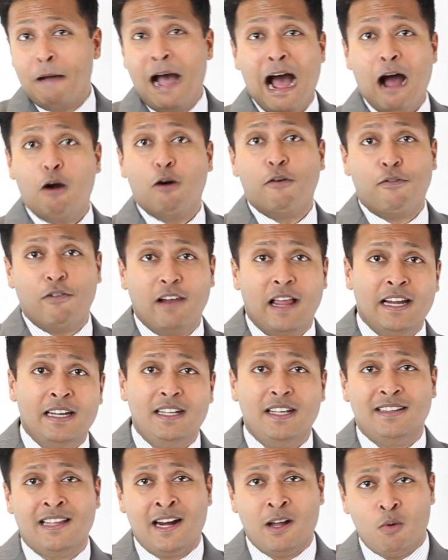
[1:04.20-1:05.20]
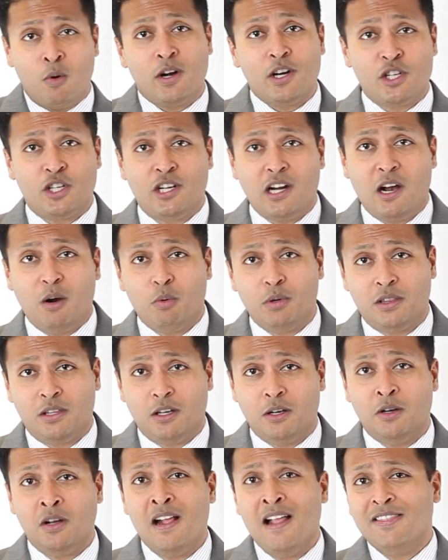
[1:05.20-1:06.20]
powerful idea that I want to share with
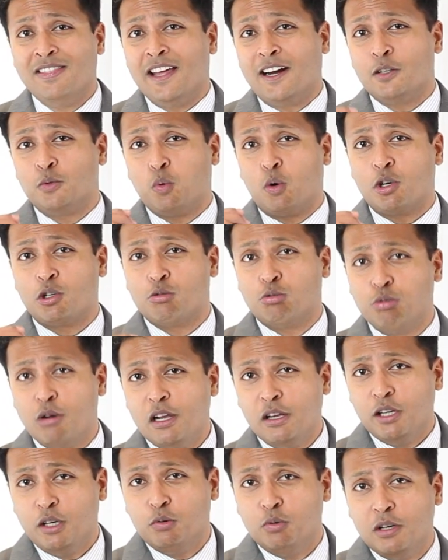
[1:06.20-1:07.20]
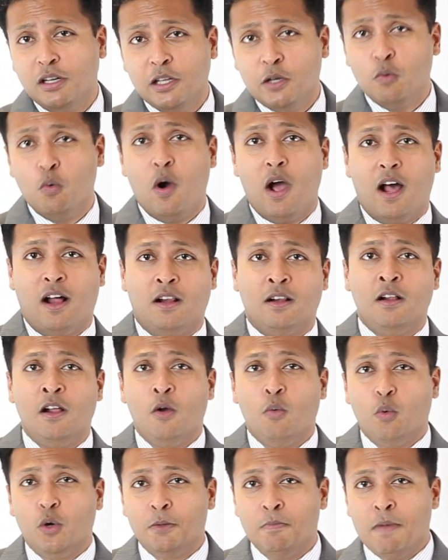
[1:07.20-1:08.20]
you that has worked really, really well
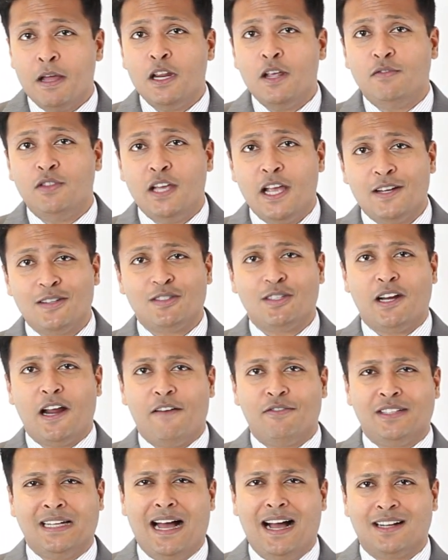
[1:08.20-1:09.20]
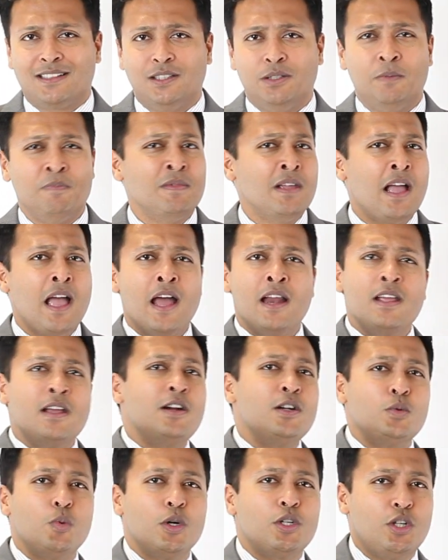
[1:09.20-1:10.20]
with many of the agents that I've talked to. And
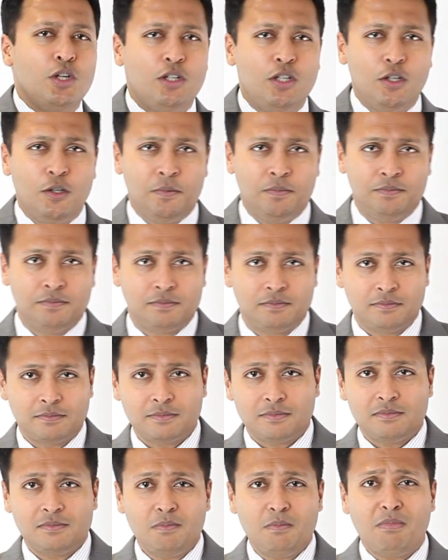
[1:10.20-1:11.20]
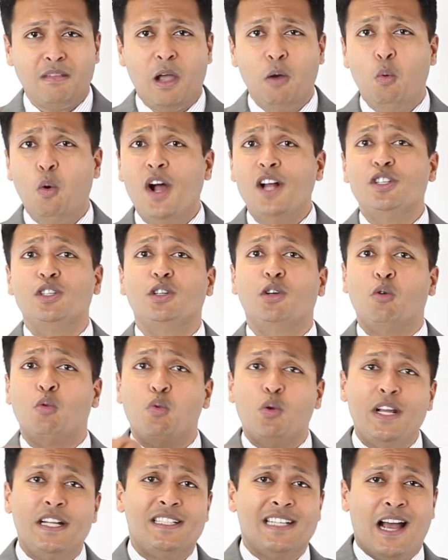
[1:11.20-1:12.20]
here's what you do I want you to
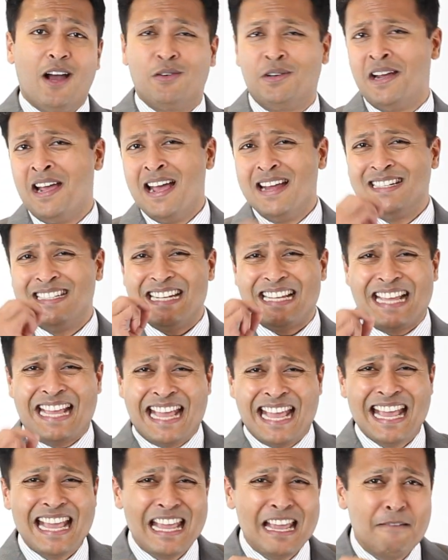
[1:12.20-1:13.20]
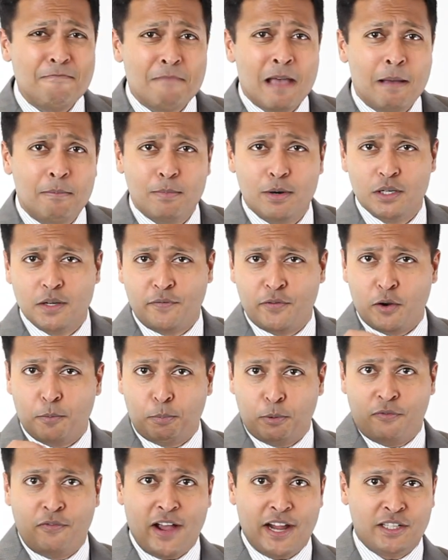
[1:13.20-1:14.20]
reach out to key members of your
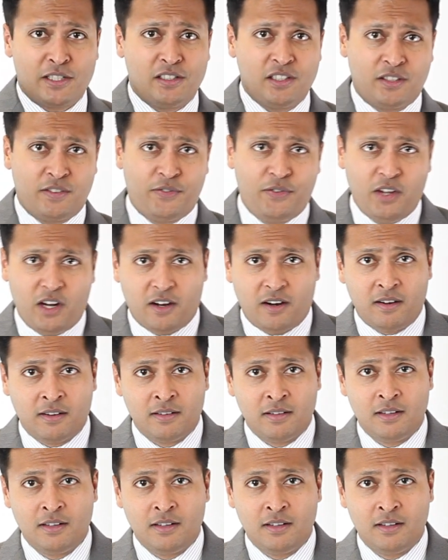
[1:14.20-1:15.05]
professional sphere